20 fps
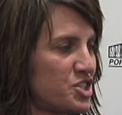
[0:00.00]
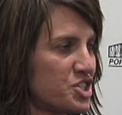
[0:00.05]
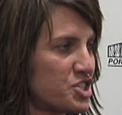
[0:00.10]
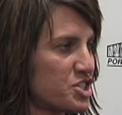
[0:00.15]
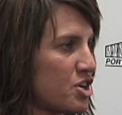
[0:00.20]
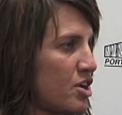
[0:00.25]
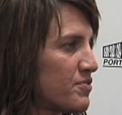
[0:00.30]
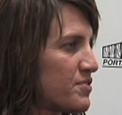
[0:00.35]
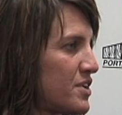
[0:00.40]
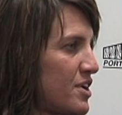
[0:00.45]
Just
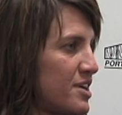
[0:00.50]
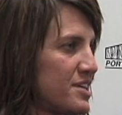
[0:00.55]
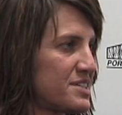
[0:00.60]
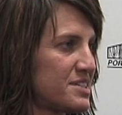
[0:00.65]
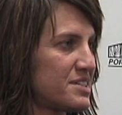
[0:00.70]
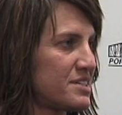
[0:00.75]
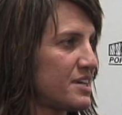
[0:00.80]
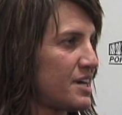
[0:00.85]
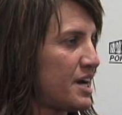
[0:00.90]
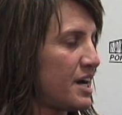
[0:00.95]
soft
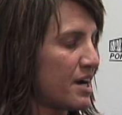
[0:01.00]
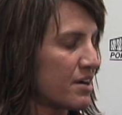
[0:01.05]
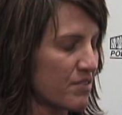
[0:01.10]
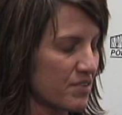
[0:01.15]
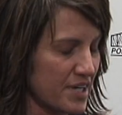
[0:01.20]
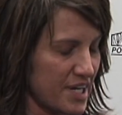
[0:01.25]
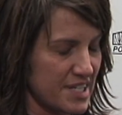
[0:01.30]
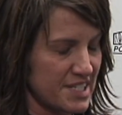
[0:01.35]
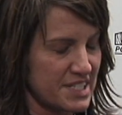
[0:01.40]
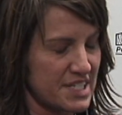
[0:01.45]
toss
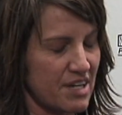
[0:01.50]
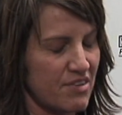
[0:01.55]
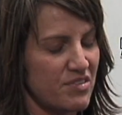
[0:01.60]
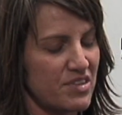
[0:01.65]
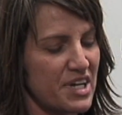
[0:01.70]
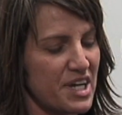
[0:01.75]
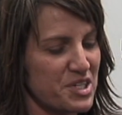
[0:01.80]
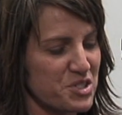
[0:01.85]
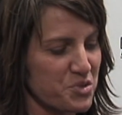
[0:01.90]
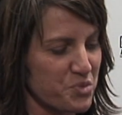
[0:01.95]
every night,
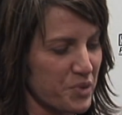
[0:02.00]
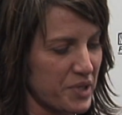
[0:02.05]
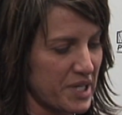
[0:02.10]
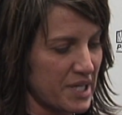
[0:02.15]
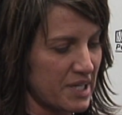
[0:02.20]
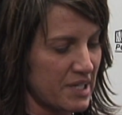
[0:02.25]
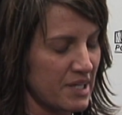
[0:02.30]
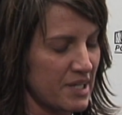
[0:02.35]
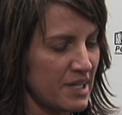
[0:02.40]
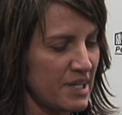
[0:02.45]
7 days a
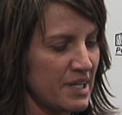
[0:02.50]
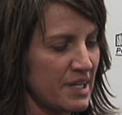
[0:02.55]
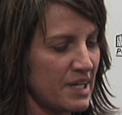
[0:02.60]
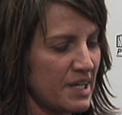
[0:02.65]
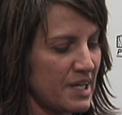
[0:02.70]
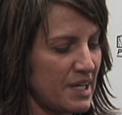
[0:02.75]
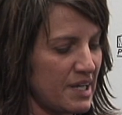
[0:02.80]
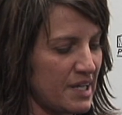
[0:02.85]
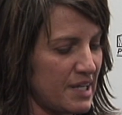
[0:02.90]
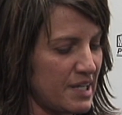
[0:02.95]
week.
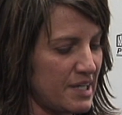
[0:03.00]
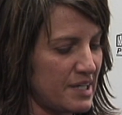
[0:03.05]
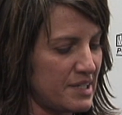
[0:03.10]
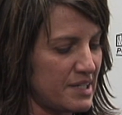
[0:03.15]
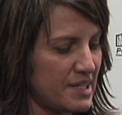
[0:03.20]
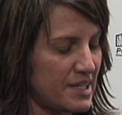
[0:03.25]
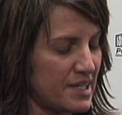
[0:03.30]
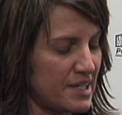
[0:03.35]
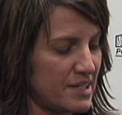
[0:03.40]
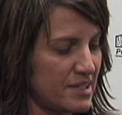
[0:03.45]

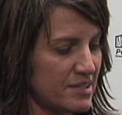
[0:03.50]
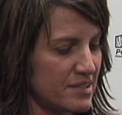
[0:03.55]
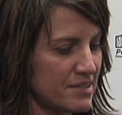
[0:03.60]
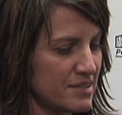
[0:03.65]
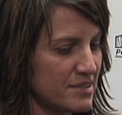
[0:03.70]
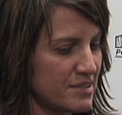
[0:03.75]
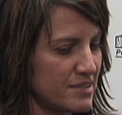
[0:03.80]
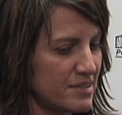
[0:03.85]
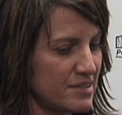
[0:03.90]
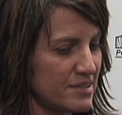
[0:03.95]
And
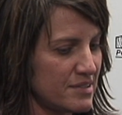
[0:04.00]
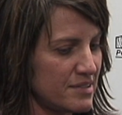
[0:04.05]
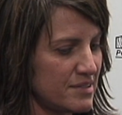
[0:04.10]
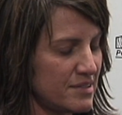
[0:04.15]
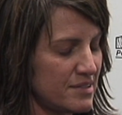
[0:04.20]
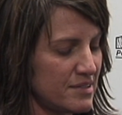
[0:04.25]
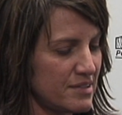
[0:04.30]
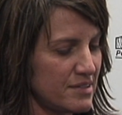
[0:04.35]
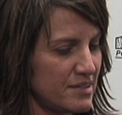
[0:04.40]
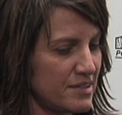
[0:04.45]

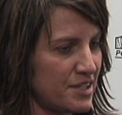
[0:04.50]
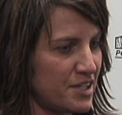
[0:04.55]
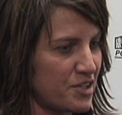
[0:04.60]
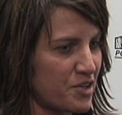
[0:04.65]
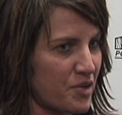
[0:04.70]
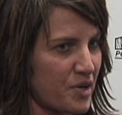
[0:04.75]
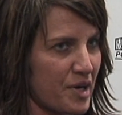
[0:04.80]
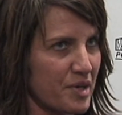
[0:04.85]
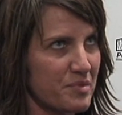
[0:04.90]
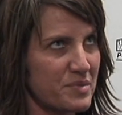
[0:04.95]
you
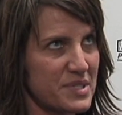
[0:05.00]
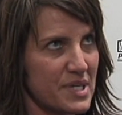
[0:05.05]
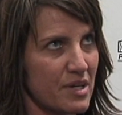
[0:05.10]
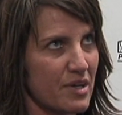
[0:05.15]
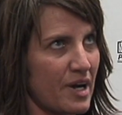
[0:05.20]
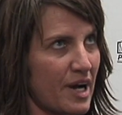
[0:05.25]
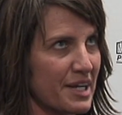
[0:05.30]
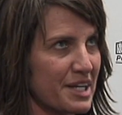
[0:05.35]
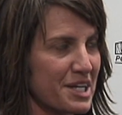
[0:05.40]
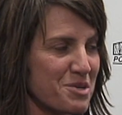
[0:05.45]
know,
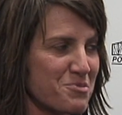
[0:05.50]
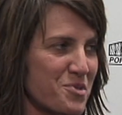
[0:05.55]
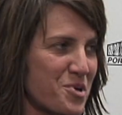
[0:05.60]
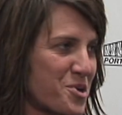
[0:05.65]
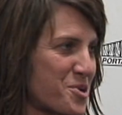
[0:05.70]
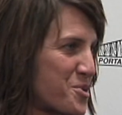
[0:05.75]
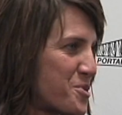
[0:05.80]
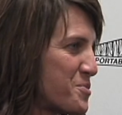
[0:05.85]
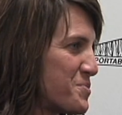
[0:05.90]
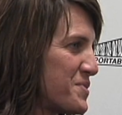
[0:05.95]
I'd come
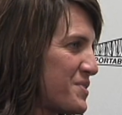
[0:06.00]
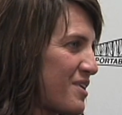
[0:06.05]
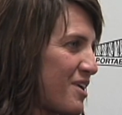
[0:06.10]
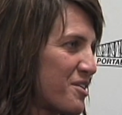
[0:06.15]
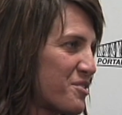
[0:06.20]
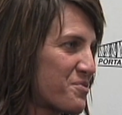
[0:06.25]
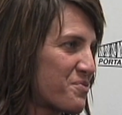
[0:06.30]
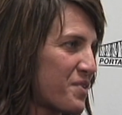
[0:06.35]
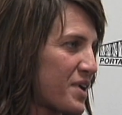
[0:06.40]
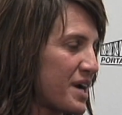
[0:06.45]
home
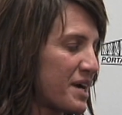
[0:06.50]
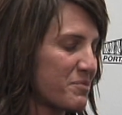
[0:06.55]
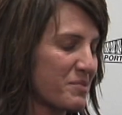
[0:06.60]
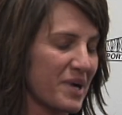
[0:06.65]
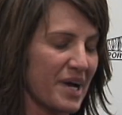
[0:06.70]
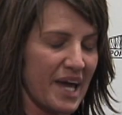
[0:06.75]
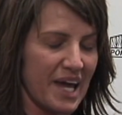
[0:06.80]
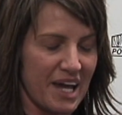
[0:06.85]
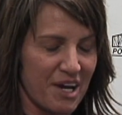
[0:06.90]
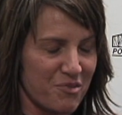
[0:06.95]
on a Friday. I'm
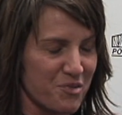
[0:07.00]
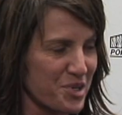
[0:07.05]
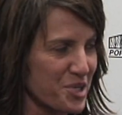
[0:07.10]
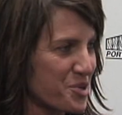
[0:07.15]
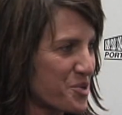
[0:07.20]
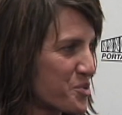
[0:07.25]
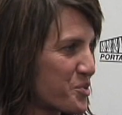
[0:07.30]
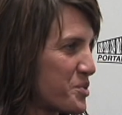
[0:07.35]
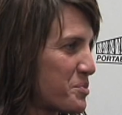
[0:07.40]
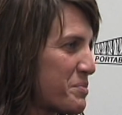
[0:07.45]
like, hey, I want to
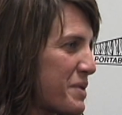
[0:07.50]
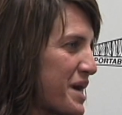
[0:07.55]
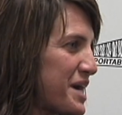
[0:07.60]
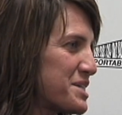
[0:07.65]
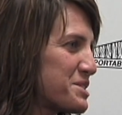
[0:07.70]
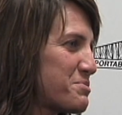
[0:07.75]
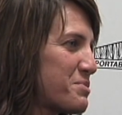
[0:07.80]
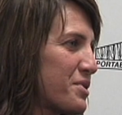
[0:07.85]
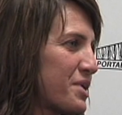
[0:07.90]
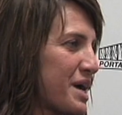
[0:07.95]
go to a
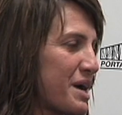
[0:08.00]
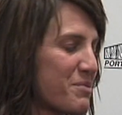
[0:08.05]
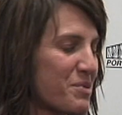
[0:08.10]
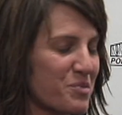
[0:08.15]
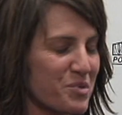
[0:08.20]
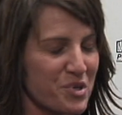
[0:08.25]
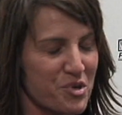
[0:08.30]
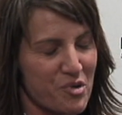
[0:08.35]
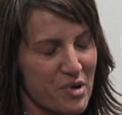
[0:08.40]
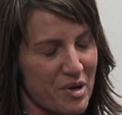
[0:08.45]
basketball game. I
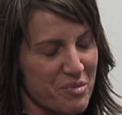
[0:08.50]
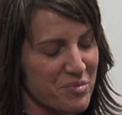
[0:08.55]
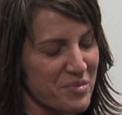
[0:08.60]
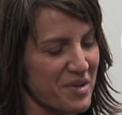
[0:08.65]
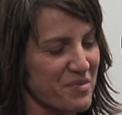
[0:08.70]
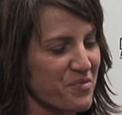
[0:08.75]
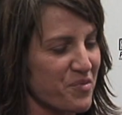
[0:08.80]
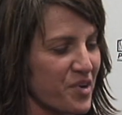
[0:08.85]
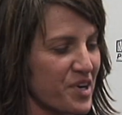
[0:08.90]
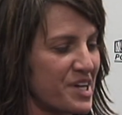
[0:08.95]
want to go out with
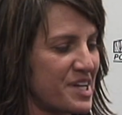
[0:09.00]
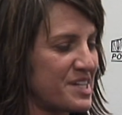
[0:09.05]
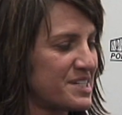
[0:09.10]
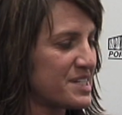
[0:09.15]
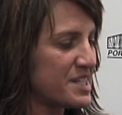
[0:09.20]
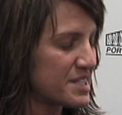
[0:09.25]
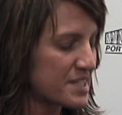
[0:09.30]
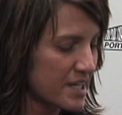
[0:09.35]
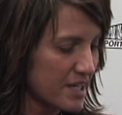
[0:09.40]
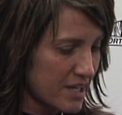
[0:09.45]
my friends.
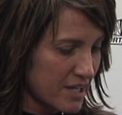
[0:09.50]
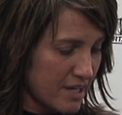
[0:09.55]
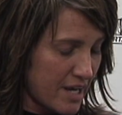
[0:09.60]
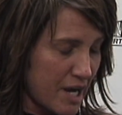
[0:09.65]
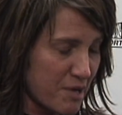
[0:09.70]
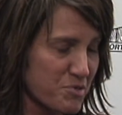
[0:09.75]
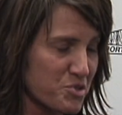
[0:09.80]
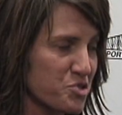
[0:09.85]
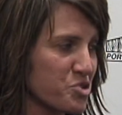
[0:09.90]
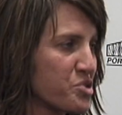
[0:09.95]
He's like,
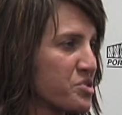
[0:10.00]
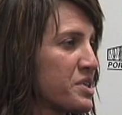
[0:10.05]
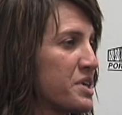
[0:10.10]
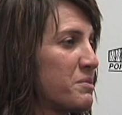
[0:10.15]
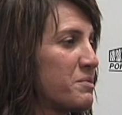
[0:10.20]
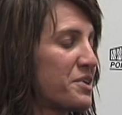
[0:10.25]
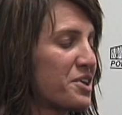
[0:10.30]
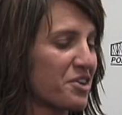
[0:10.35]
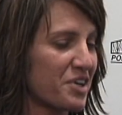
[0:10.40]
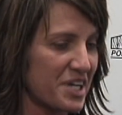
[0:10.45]

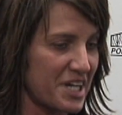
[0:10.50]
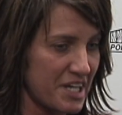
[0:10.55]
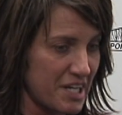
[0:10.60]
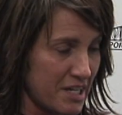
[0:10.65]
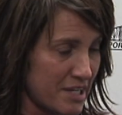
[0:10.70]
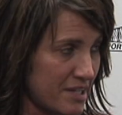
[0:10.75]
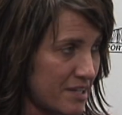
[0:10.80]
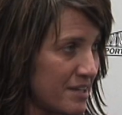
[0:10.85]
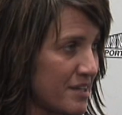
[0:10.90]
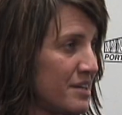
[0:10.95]
absolutely, but you're going to
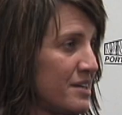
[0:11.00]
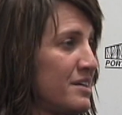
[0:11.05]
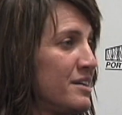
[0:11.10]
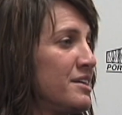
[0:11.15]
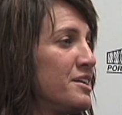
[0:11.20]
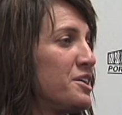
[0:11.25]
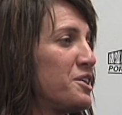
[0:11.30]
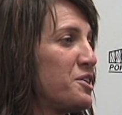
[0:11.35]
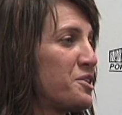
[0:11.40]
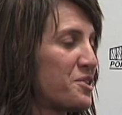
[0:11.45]
hit,
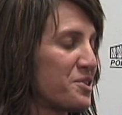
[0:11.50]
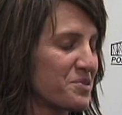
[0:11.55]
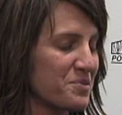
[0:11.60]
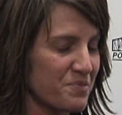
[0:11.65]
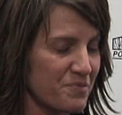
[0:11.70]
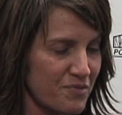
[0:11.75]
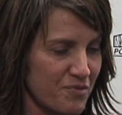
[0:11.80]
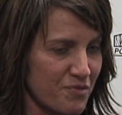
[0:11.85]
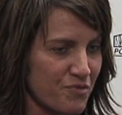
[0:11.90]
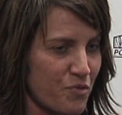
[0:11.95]
you
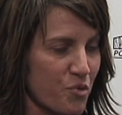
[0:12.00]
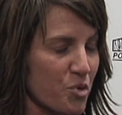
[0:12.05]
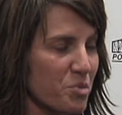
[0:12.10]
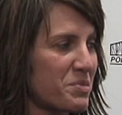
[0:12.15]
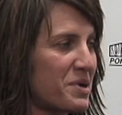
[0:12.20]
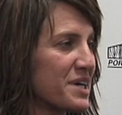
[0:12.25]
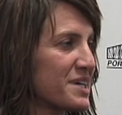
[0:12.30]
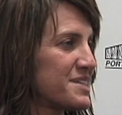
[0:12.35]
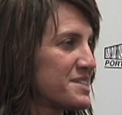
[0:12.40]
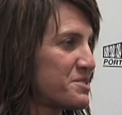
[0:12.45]
know, four
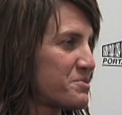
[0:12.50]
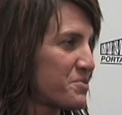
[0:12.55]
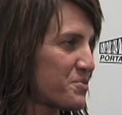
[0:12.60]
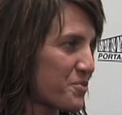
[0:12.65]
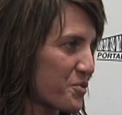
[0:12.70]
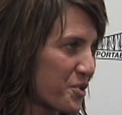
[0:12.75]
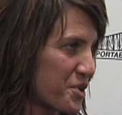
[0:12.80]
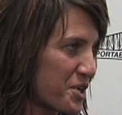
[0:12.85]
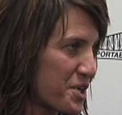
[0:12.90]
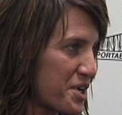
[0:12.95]
buckets
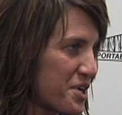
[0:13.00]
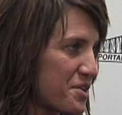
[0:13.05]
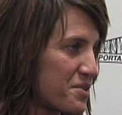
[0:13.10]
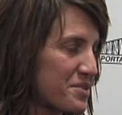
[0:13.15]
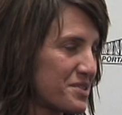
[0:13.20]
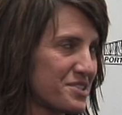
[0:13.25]
before you go.